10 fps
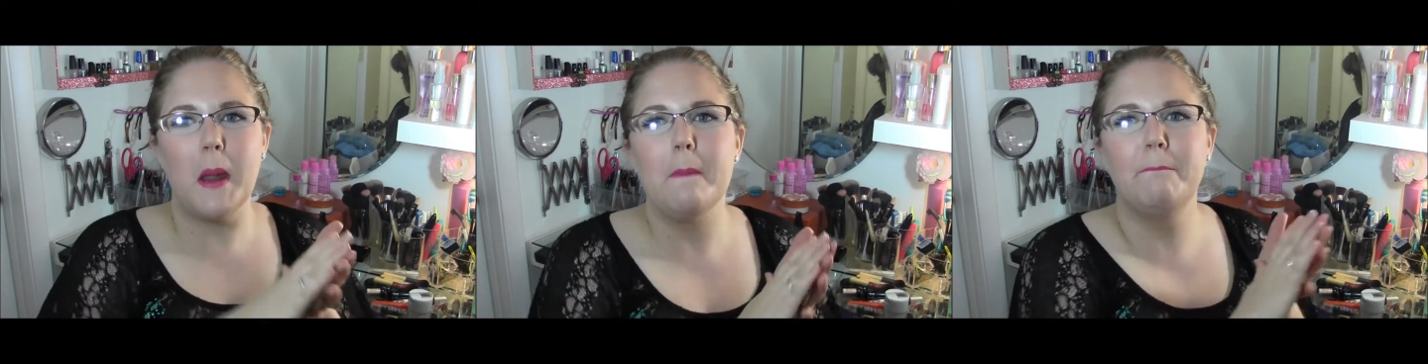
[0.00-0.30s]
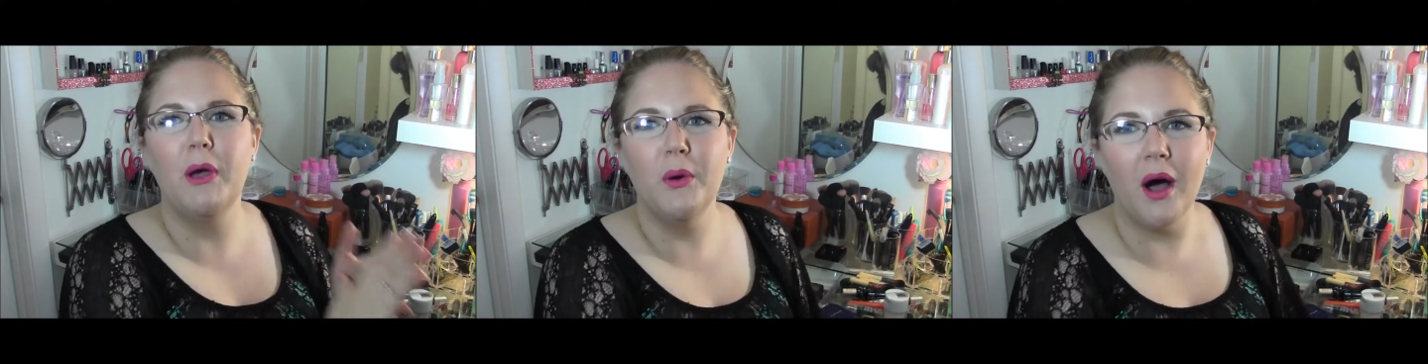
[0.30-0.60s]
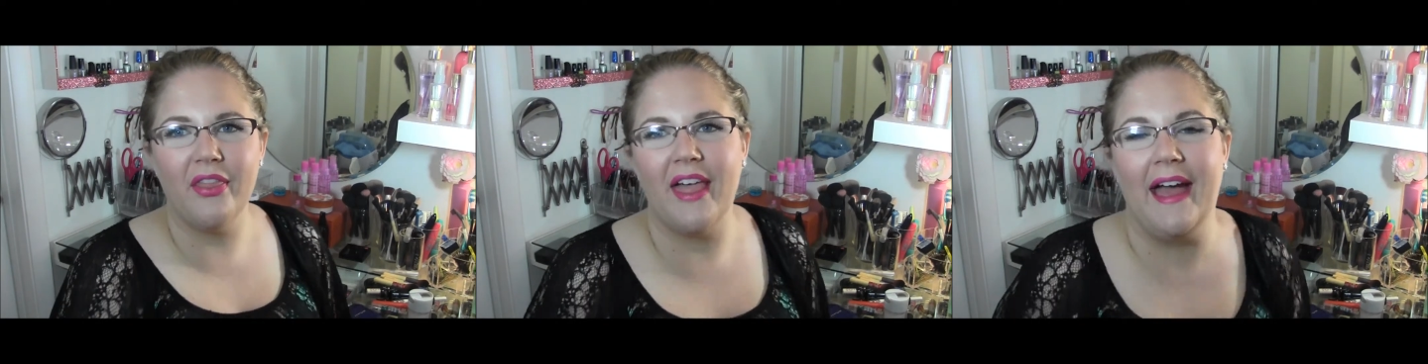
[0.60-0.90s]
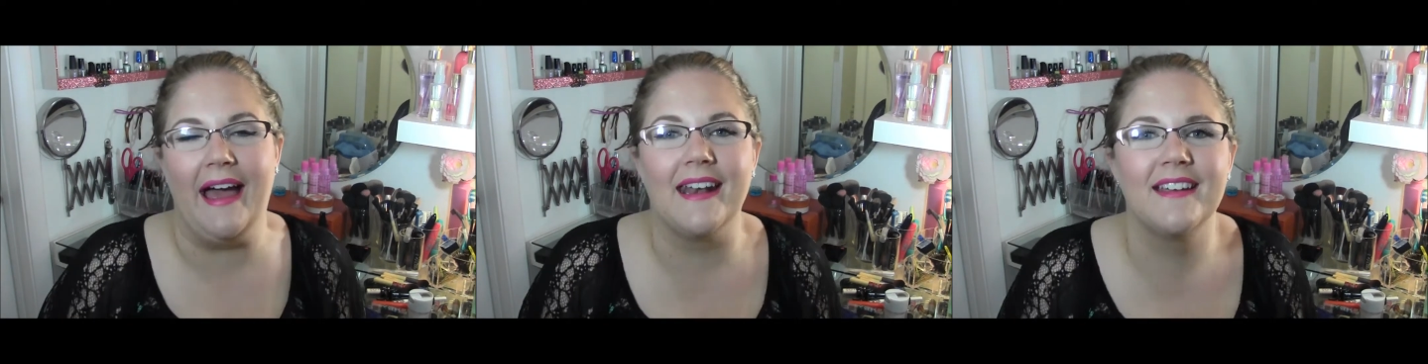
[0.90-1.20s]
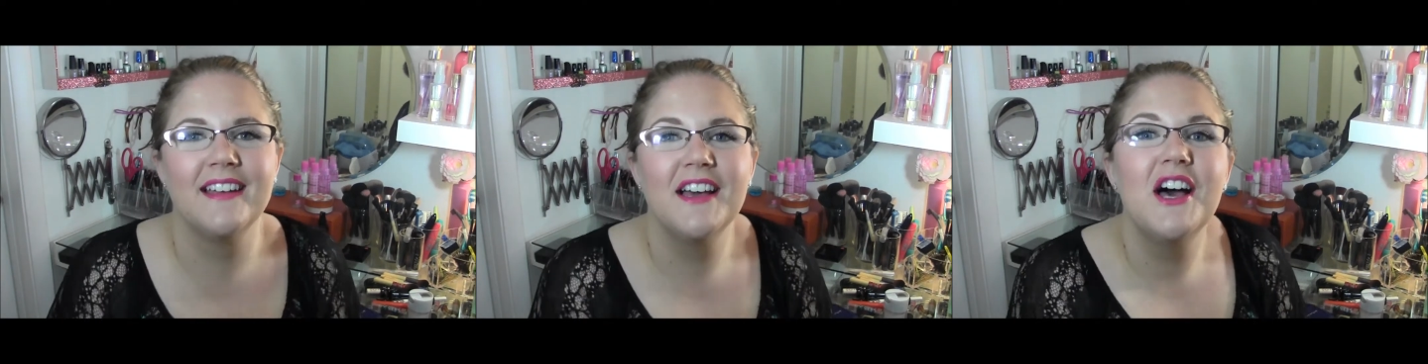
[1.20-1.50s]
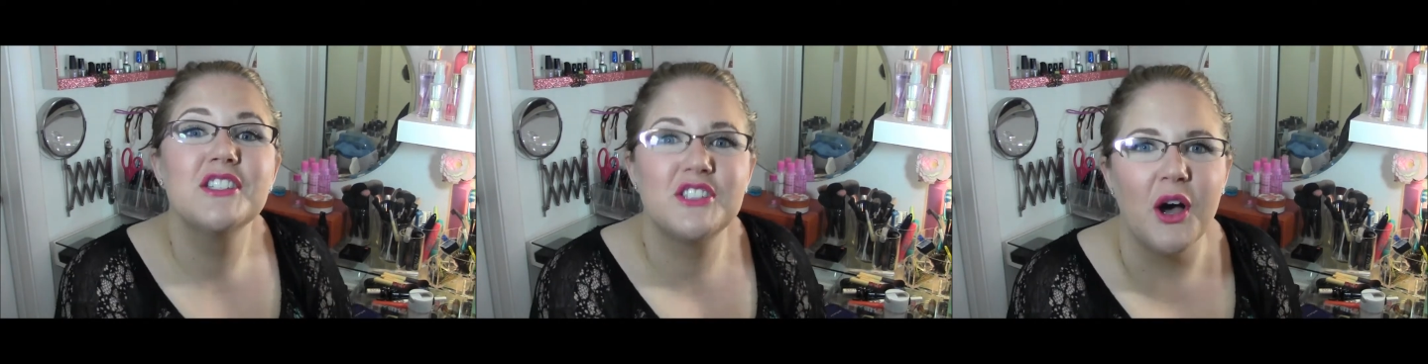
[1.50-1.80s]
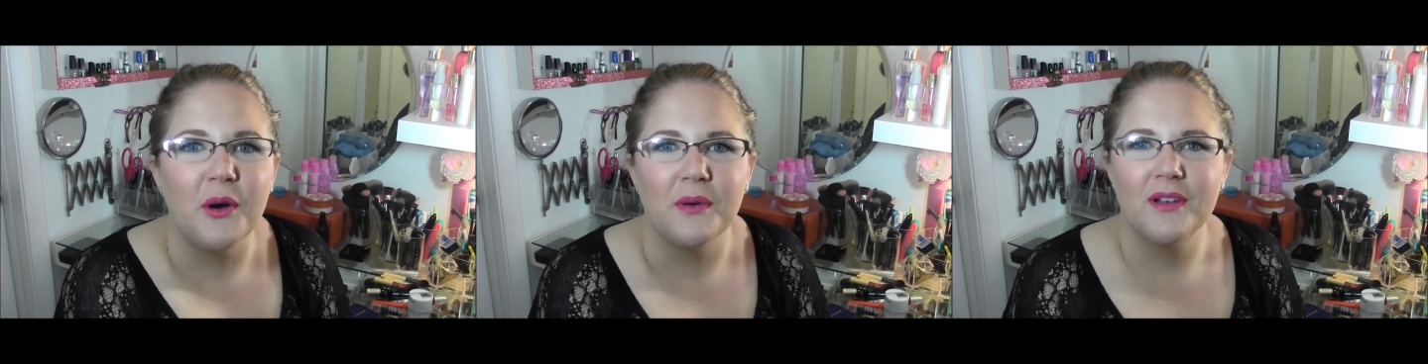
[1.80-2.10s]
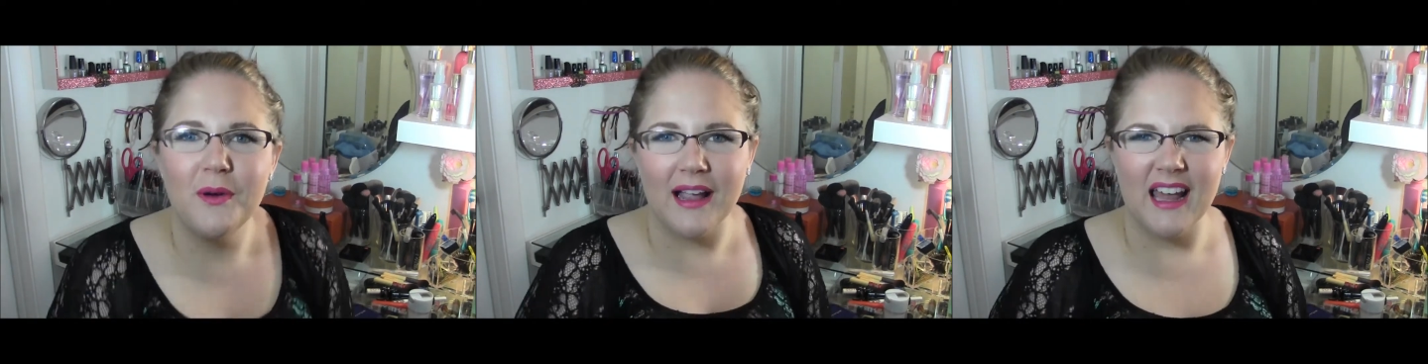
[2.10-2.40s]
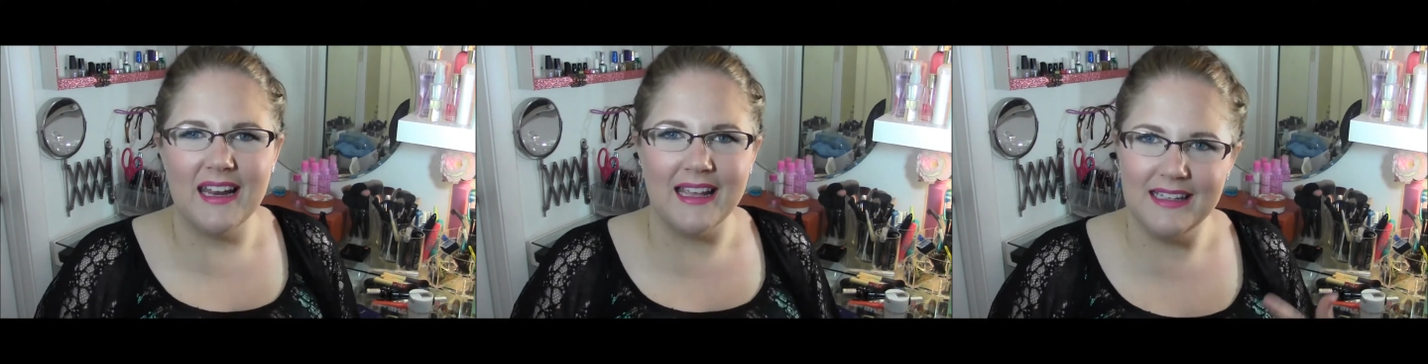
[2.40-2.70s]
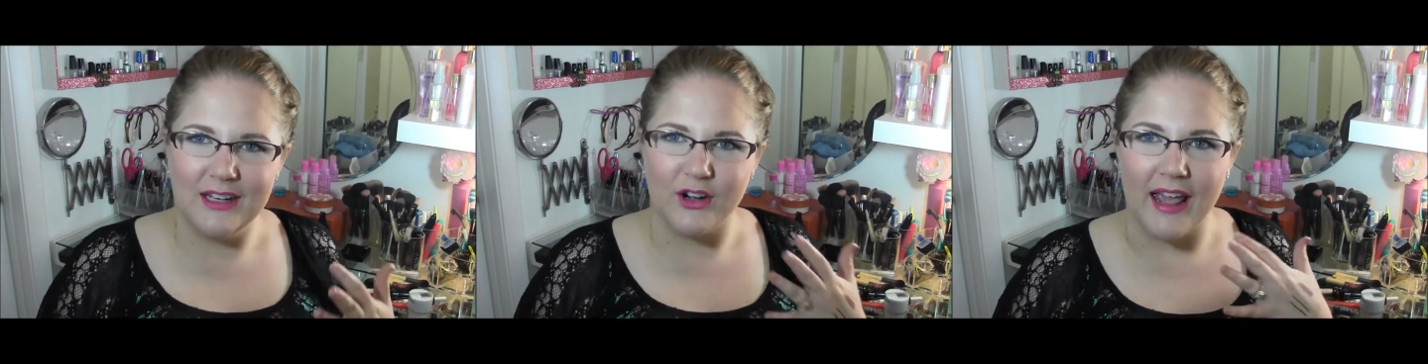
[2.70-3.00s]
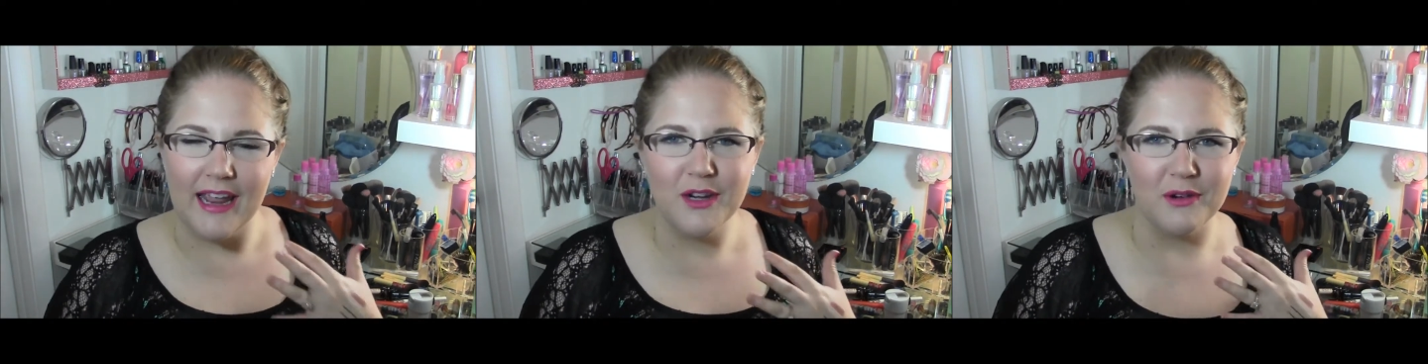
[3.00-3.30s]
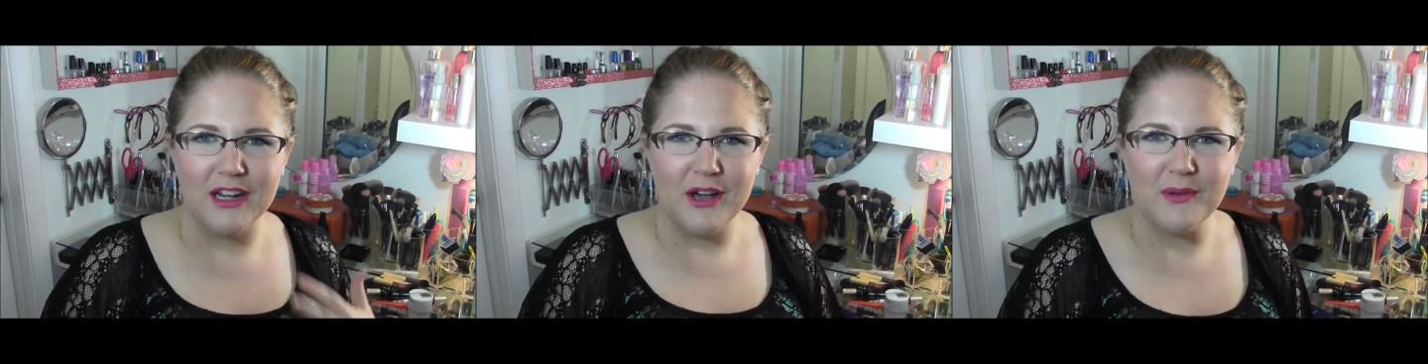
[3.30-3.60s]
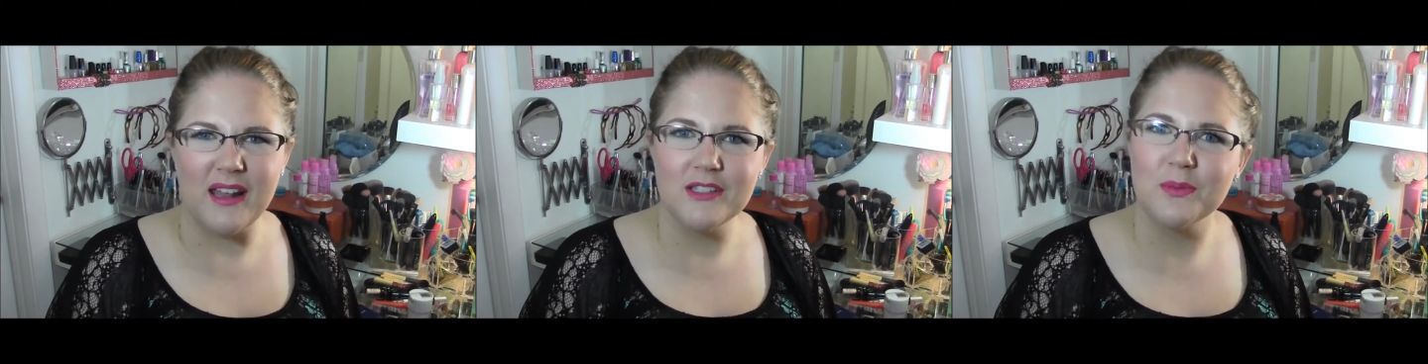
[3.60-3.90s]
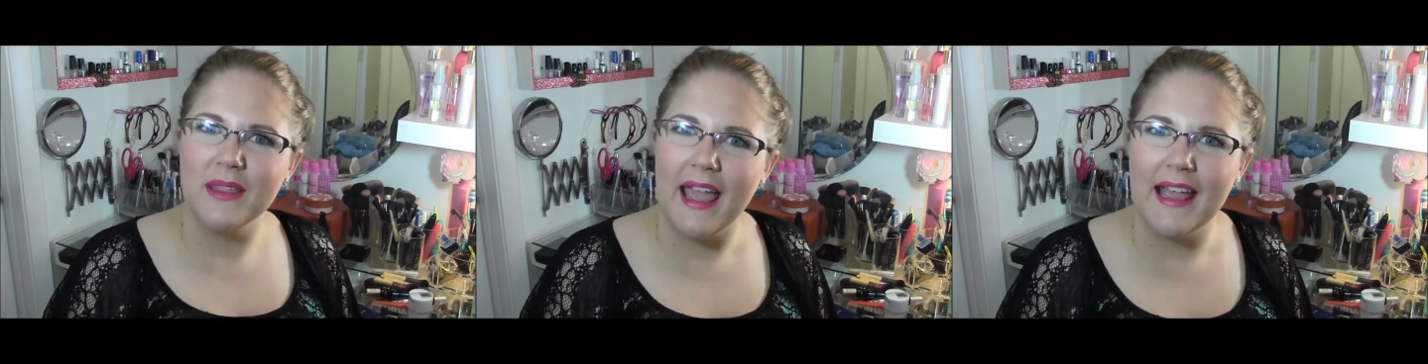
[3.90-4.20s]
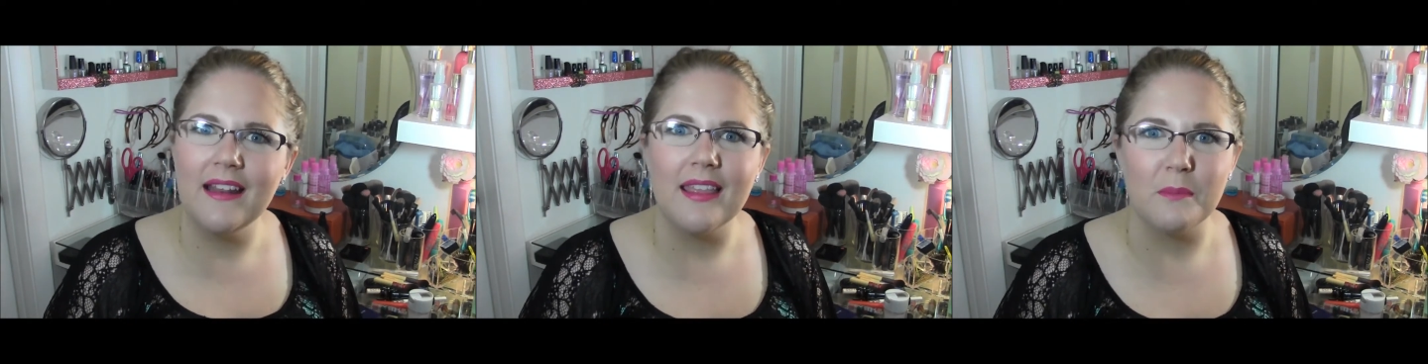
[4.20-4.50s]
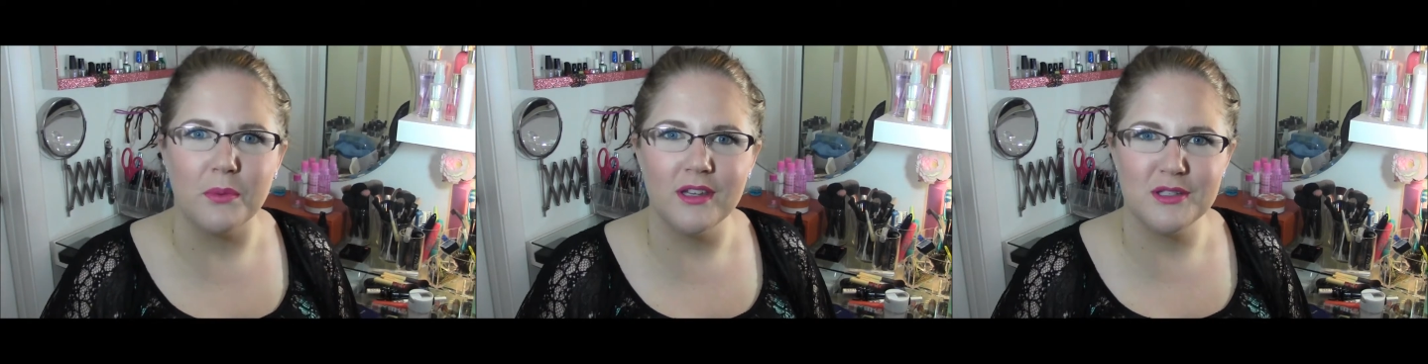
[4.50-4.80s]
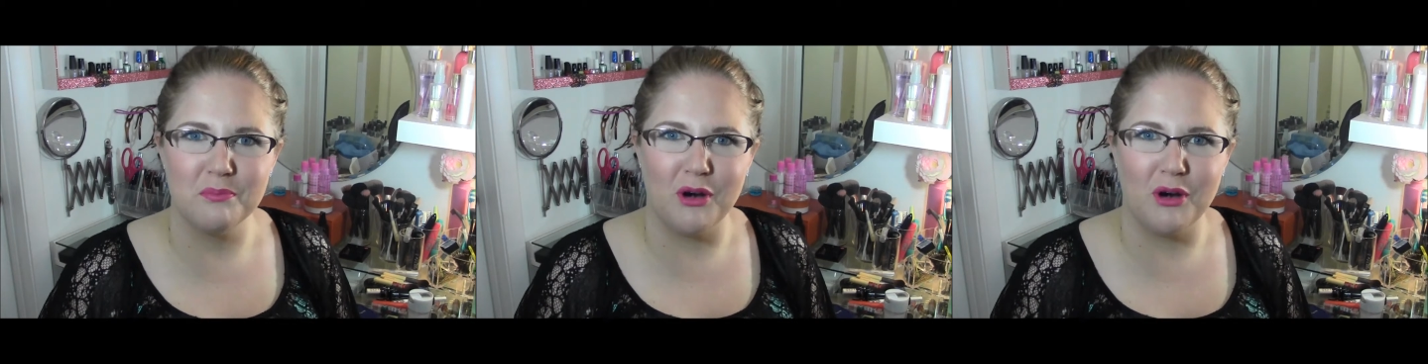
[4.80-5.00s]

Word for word: boo on that. So, oh, I kind of ended on an angry note. I just really hated that blush and